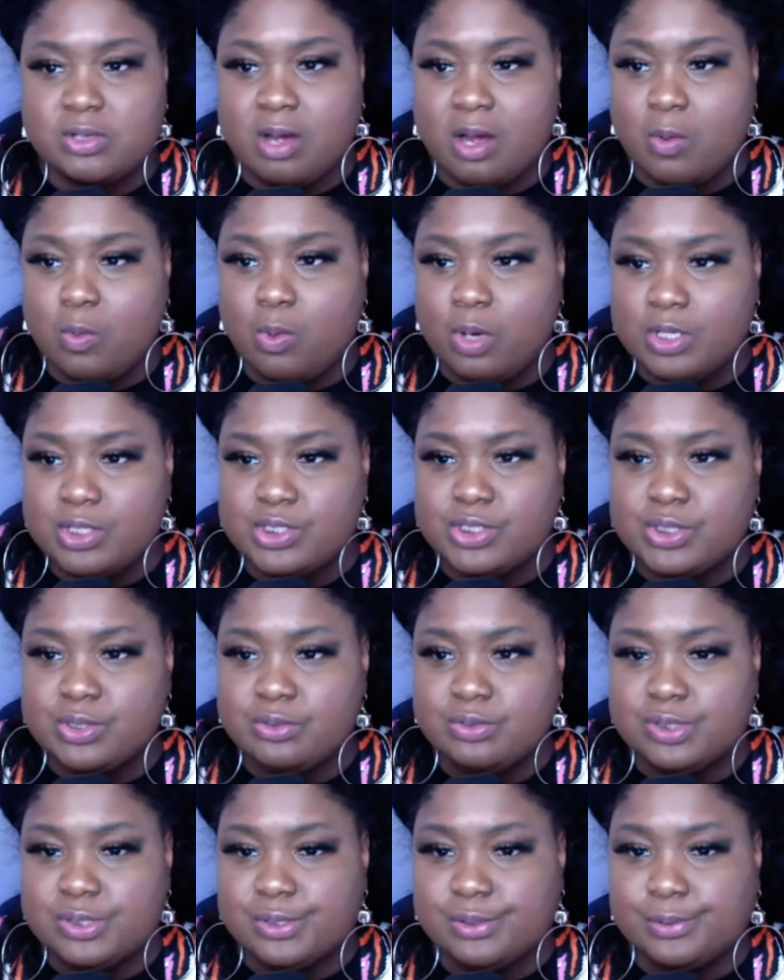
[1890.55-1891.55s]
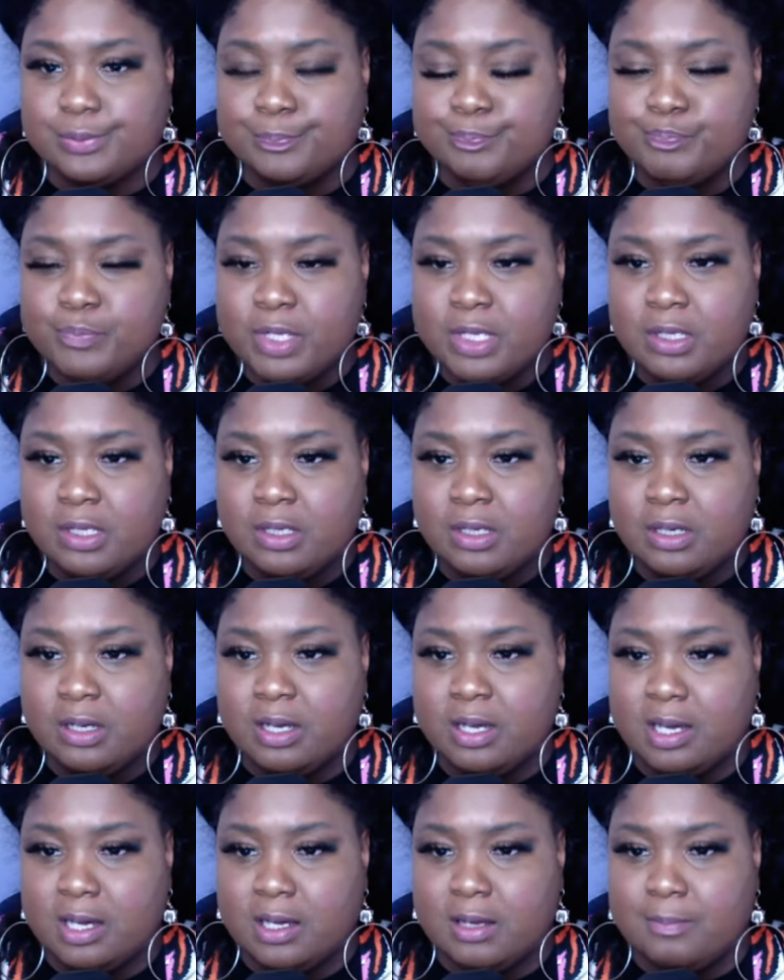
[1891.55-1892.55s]
So I want you to
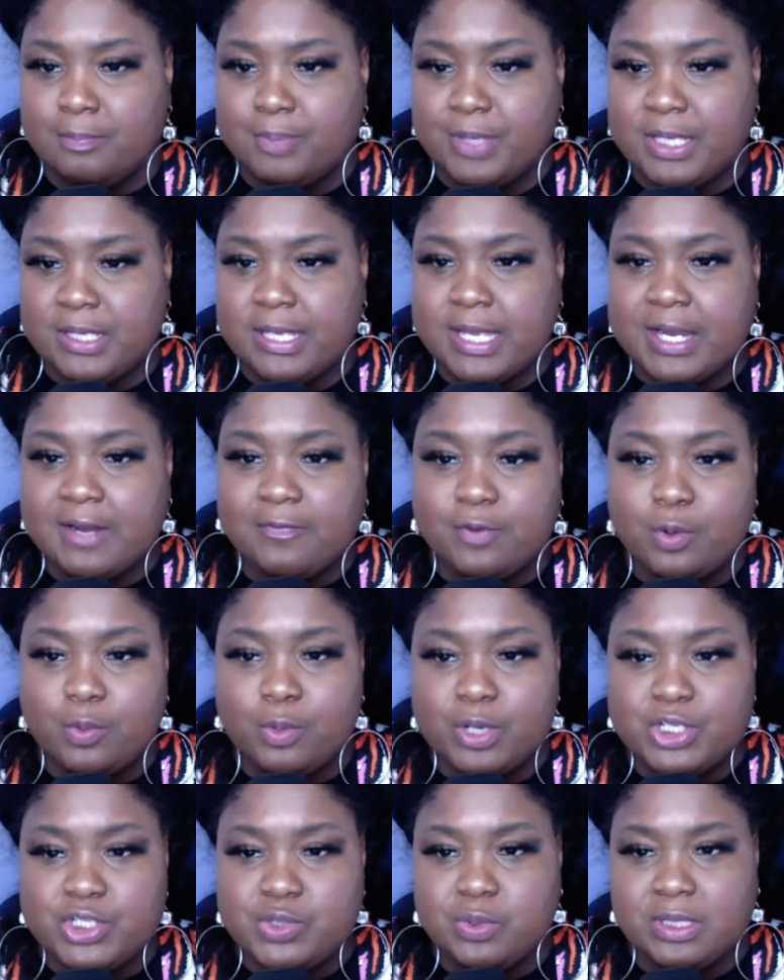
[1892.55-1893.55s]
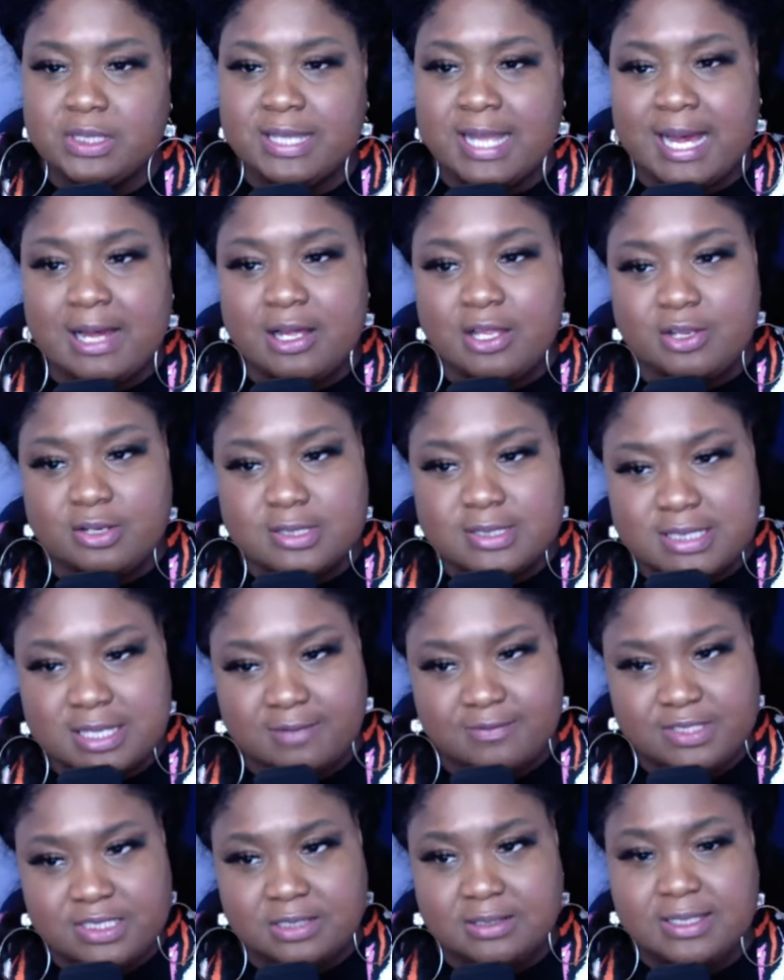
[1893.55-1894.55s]
uh, be careful what you allow
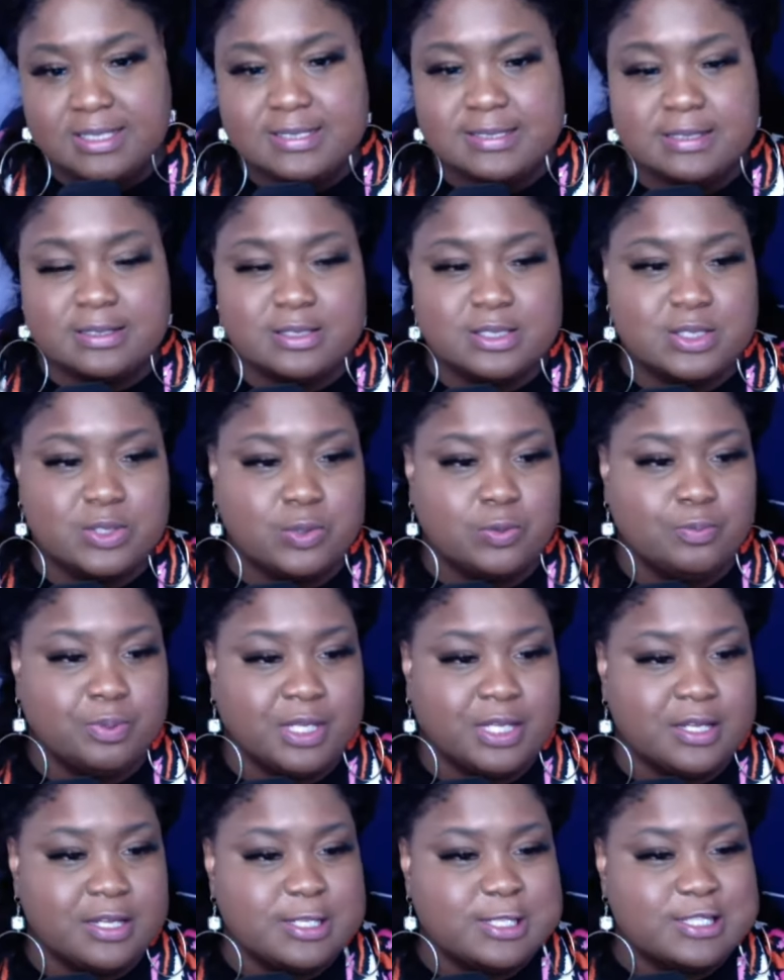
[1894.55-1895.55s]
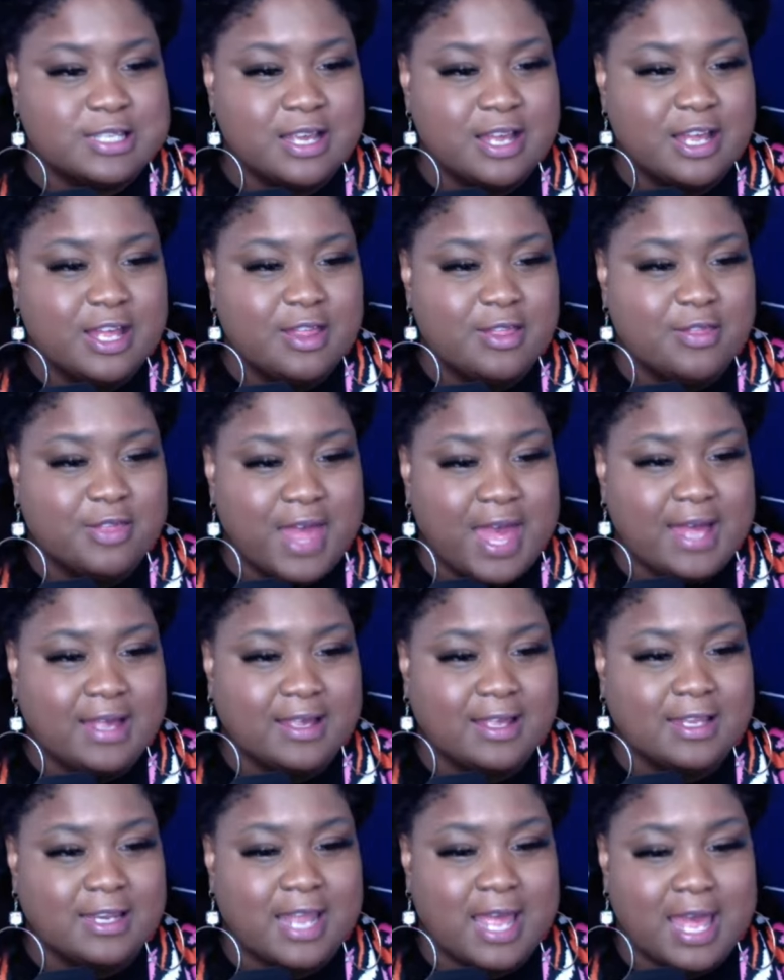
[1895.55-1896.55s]
yourself to listen to because
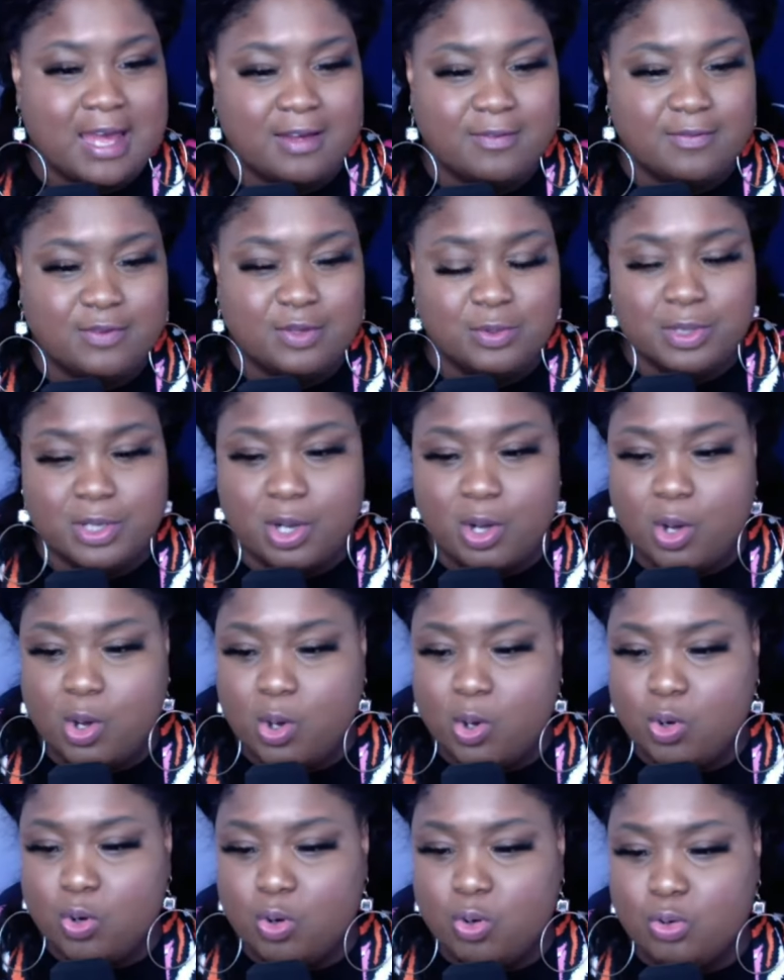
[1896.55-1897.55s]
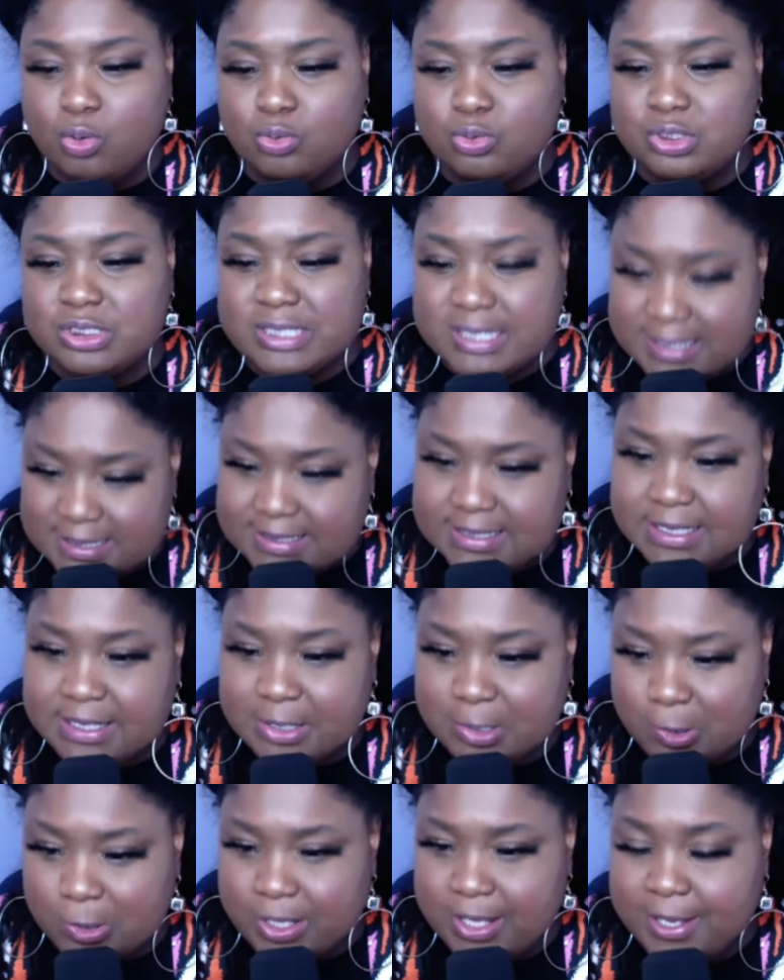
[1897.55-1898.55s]
that can have you in a whole
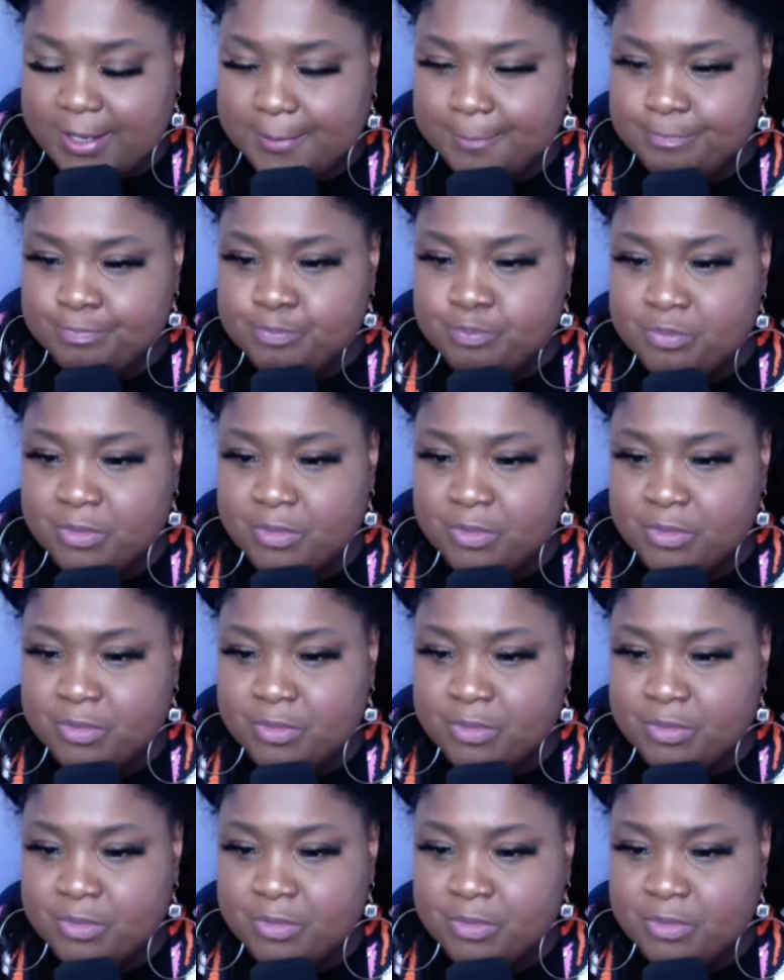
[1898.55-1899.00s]
tizzy, okay?